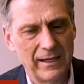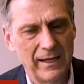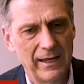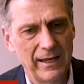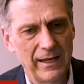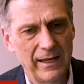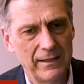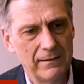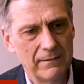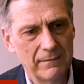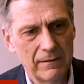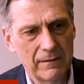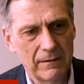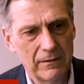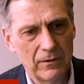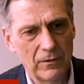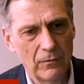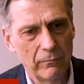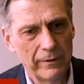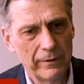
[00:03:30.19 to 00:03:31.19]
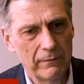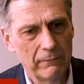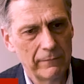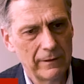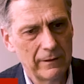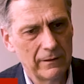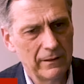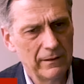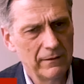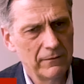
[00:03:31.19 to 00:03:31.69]
And, you know, we, we
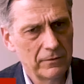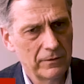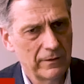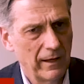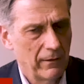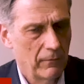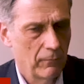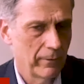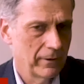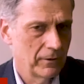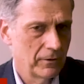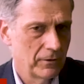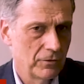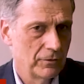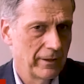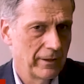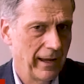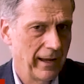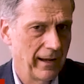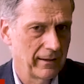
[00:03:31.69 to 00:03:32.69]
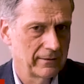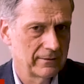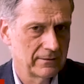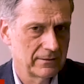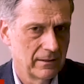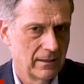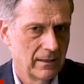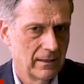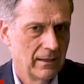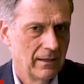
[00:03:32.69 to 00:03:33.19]
can either take one of two
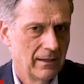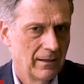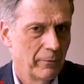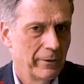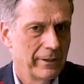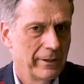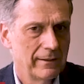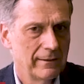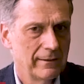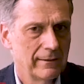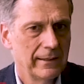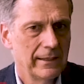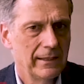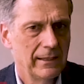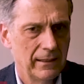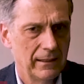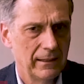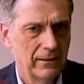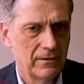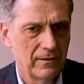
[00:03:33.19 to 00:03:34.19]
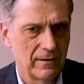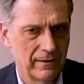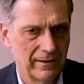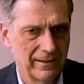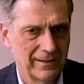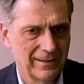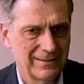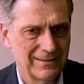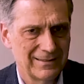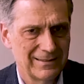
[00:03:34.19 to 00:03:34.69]
tacks. We can lean into
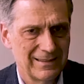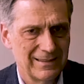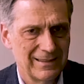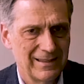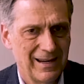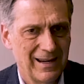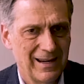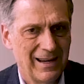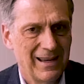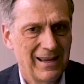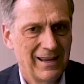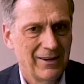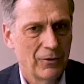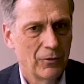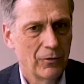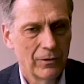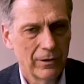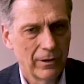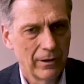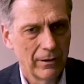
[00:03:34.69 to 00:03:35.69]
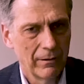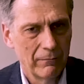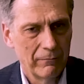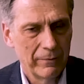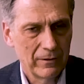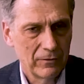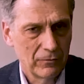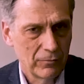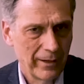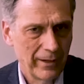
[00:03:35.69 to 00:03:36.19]
this or we
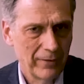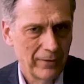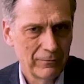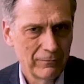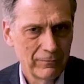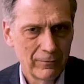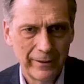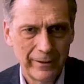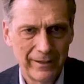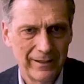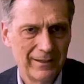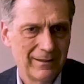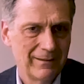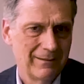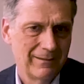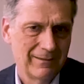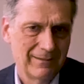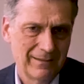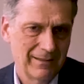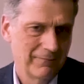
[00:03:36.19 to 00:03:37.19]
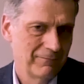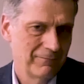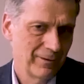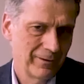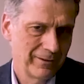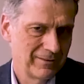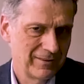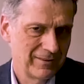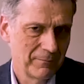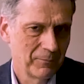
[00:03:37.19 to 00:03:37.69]
can try to avoid it. And
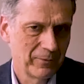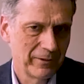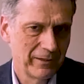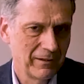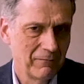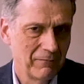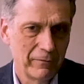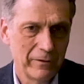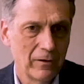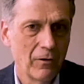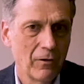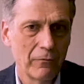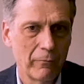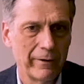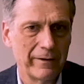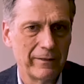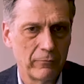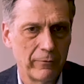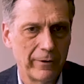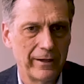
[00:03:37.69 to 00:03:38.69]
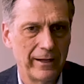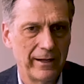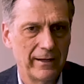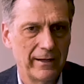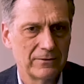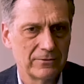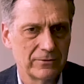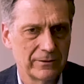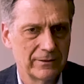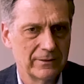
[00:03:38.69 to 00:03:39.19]
very simply, we know what the right
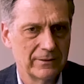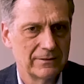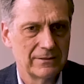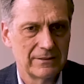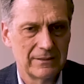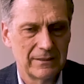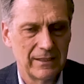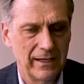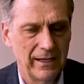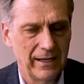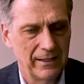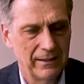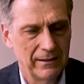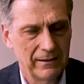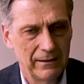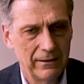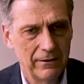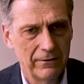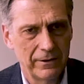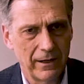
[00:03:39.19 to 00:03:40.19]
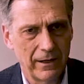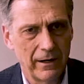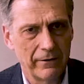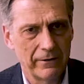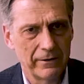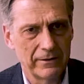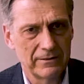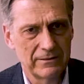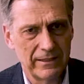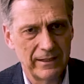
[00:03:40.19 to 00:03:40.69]
answer is. And here at
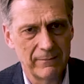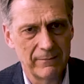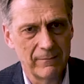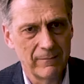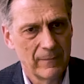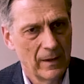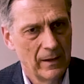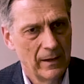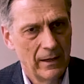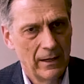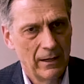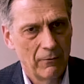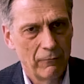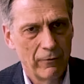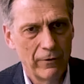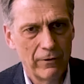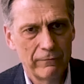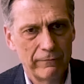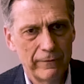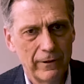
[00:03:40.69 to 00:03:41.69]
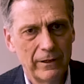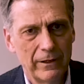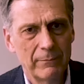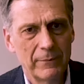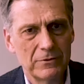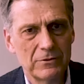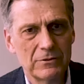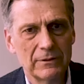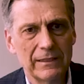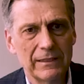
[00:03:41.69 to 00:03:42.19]
RSM, we're very
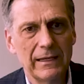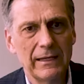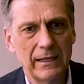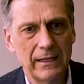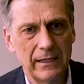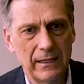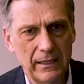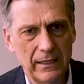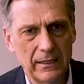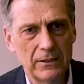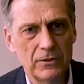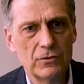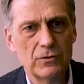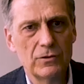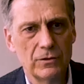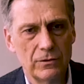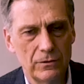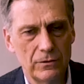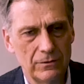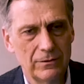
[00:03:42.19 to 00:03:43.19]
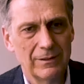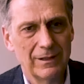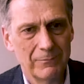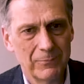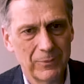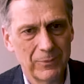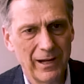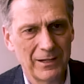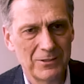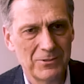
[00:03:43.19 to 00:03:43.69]
much leaning into
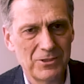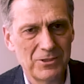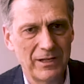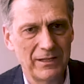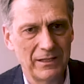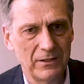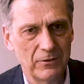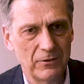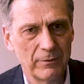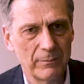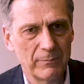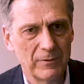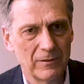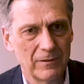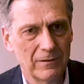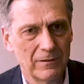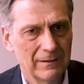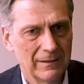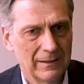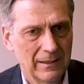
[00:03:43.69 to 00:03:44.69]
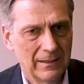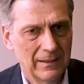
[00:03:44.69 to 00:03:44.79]
blockchain and crypto.